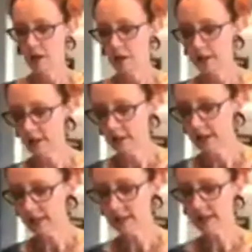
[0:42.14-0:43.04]
Let's see, the
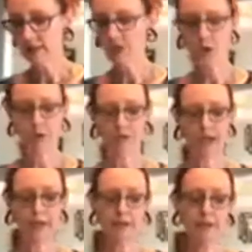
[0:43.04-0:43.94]
next thing is total
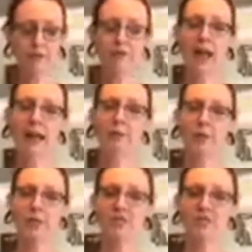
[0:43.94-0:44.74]
fat. So fat, what is